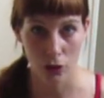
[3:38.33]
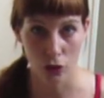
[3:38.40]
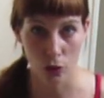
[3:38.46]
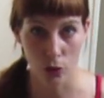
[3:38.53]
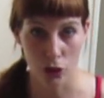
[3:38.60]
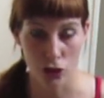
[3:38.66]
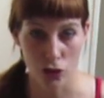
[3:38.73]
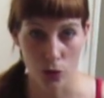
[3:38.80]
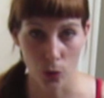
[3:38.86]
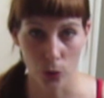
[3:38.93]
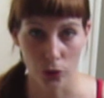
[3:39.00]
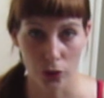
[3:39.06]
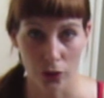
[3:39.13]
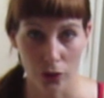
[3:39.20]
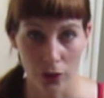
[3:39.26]
your
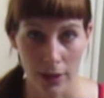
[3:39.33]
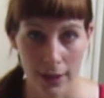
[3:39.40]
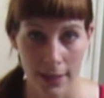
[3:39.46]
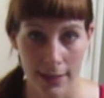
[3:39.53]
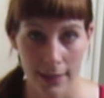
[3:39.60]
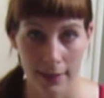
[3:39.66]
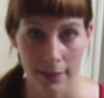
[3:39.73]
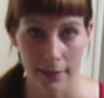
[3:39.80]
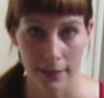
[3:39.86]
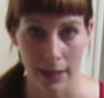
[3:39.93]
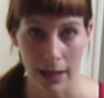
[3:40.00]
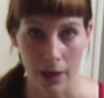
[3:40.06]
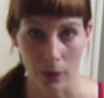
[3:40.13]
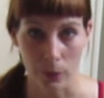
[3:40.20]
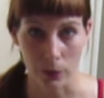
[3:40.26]
shoulder
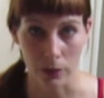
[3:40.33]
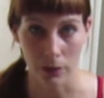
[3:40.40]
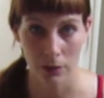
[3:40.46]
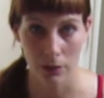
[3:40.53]
down.